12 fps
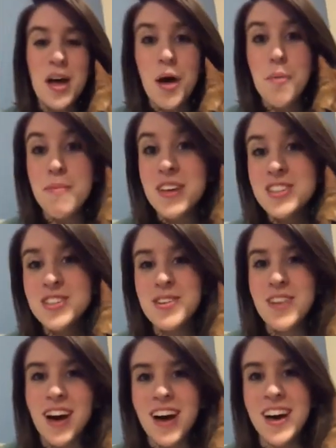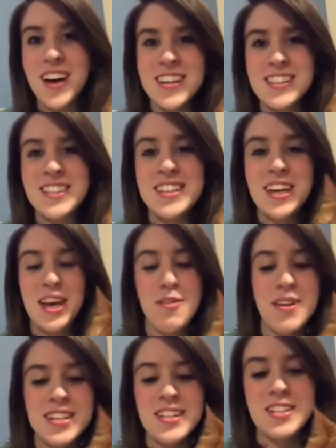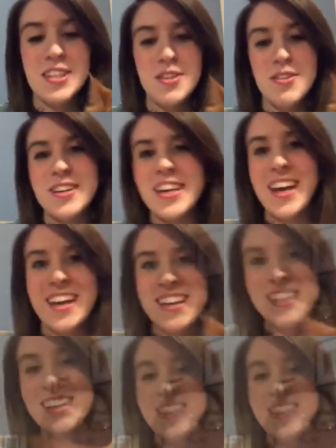Miss you guys. Can't wait to see you again.